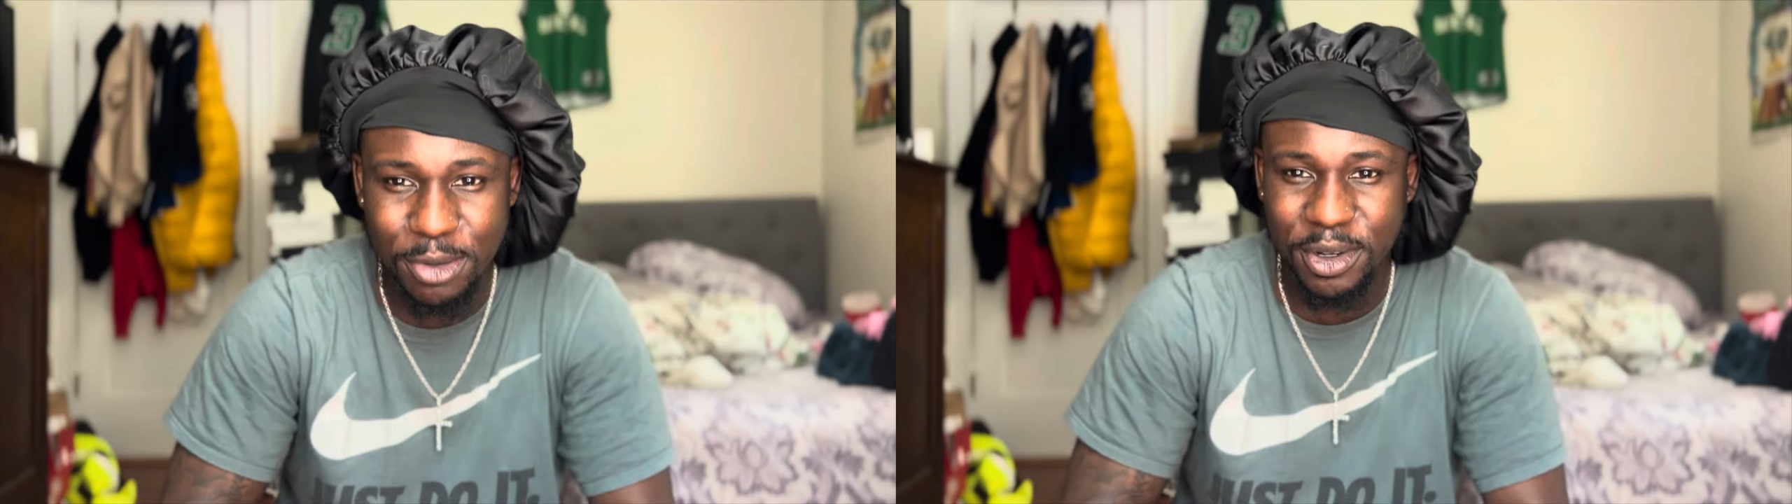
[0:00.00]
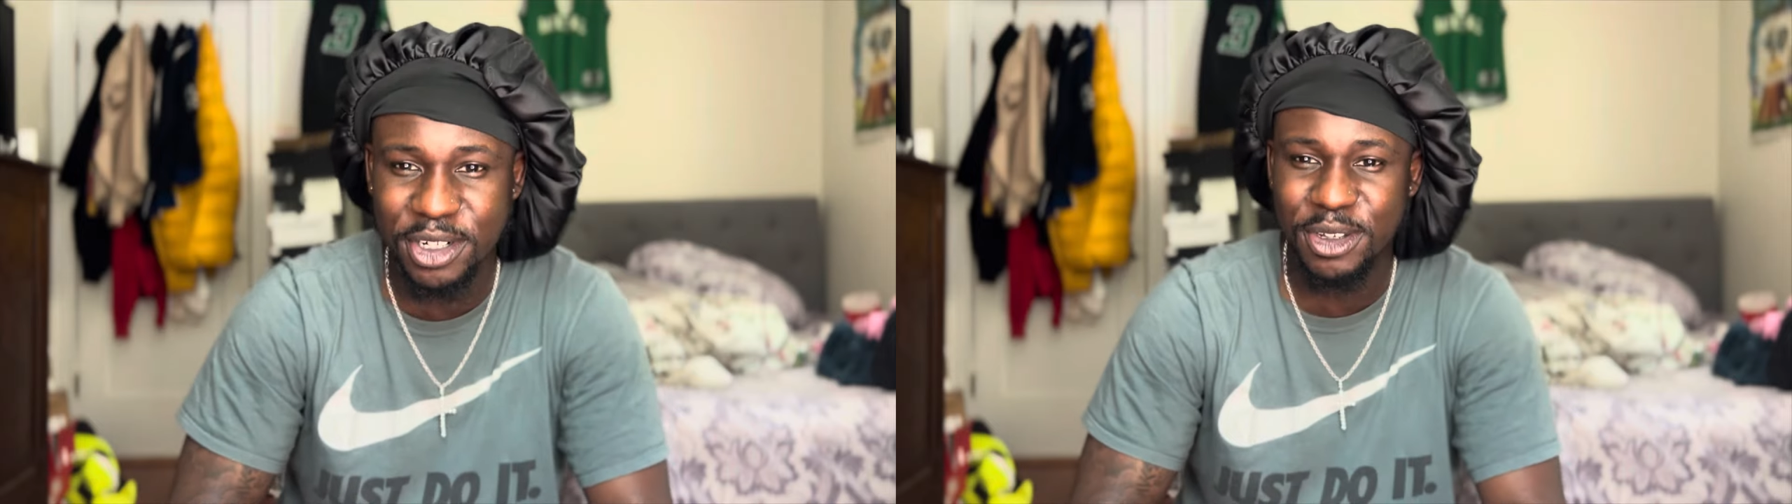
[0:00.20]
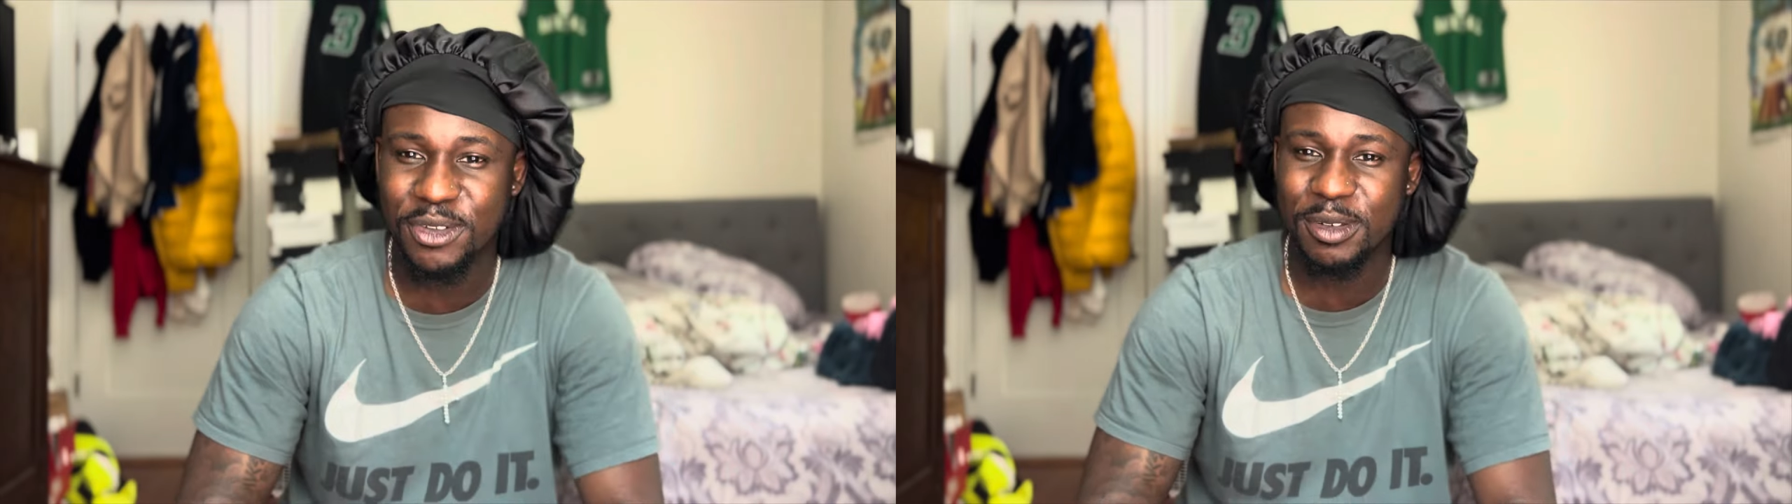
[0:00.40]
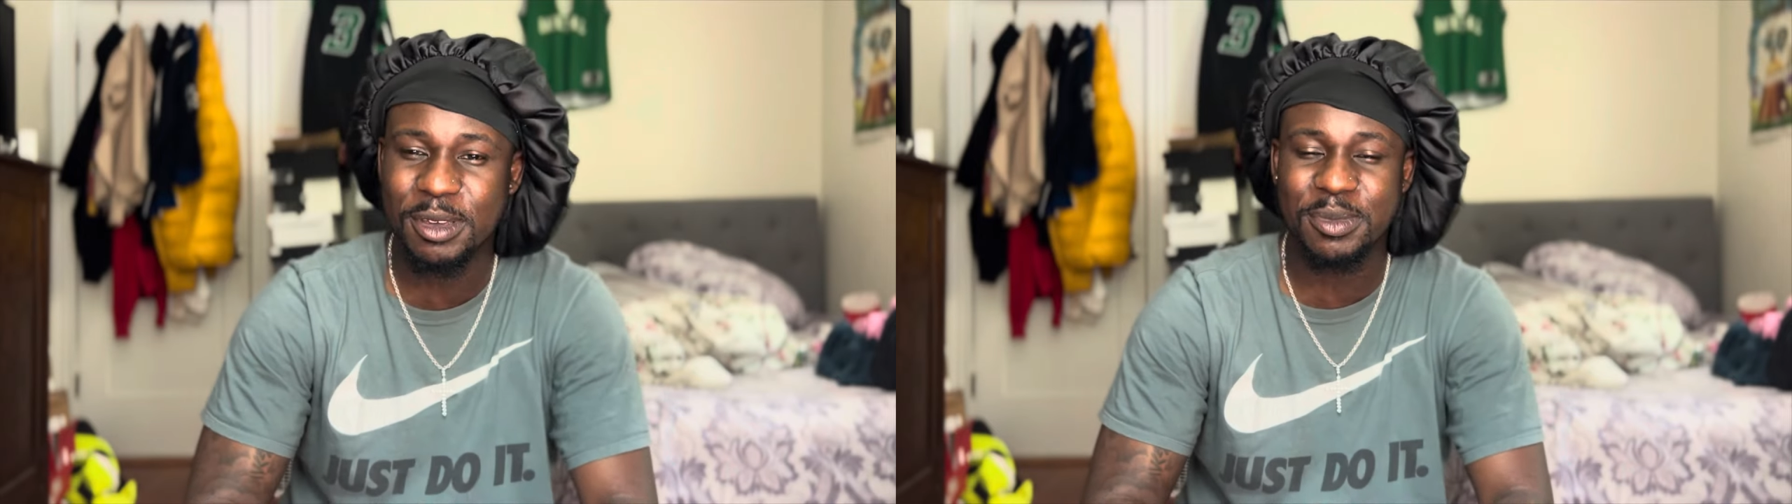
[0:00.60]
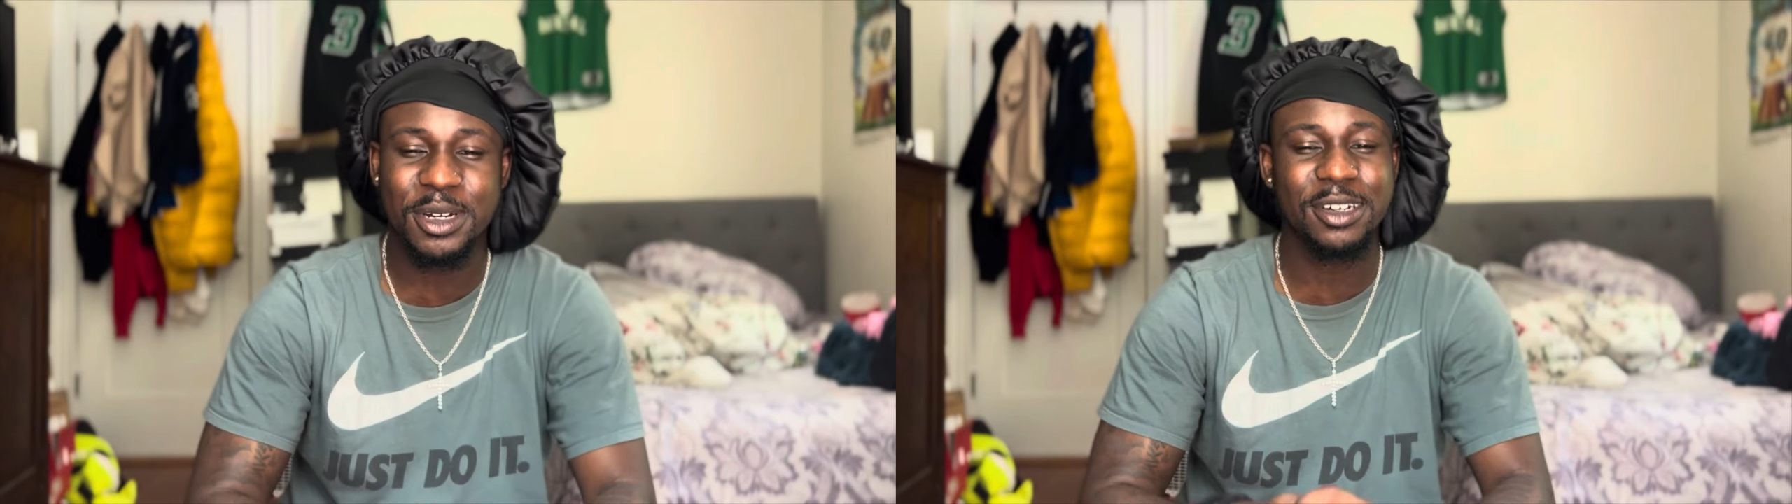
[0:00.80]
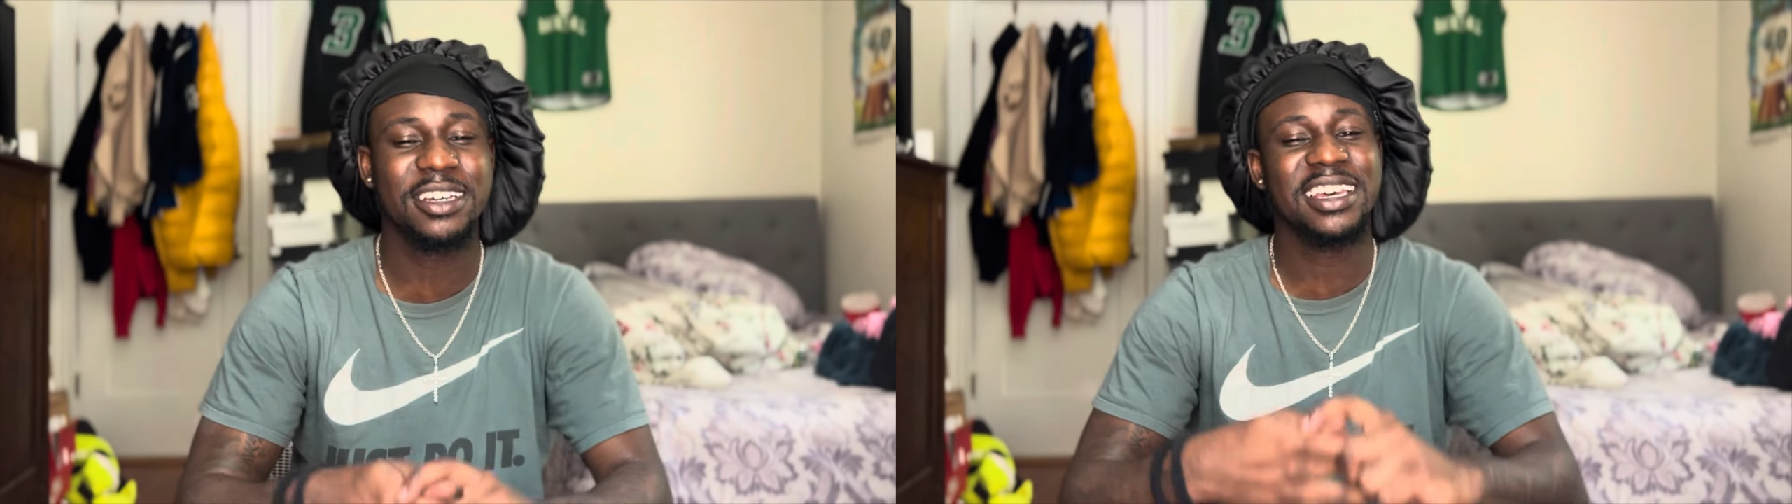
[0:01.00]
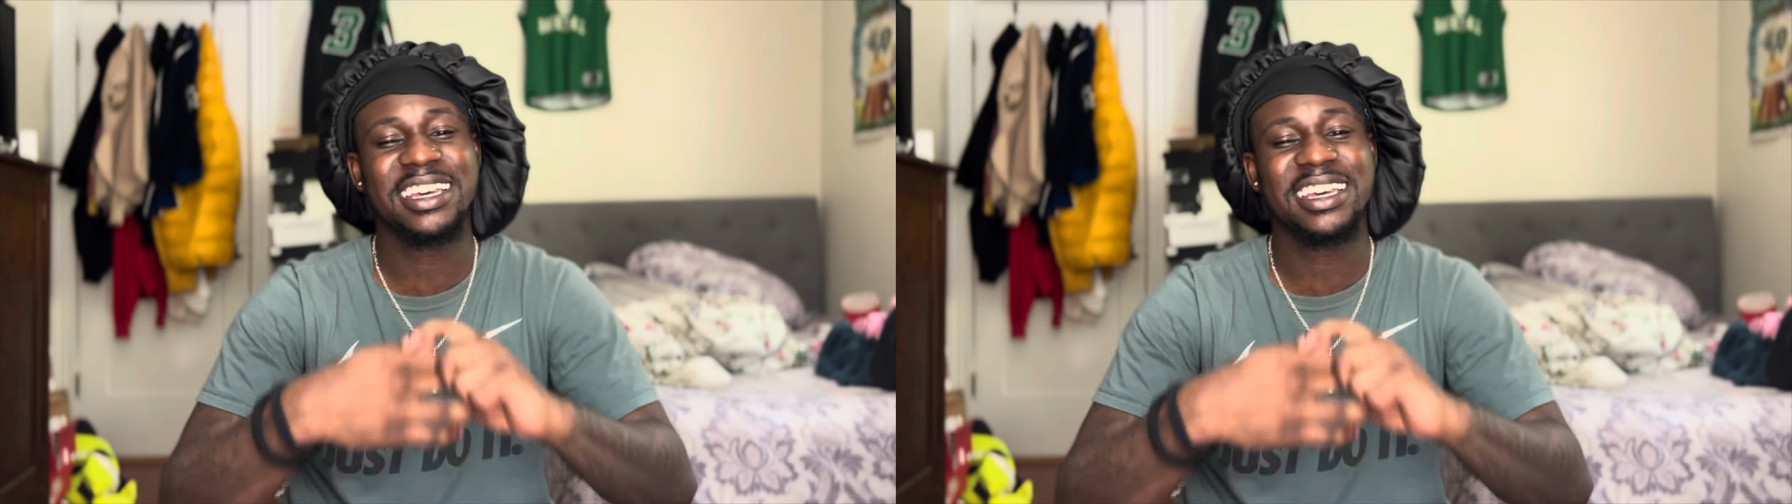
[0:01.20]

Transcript: bro. You feel me, bro?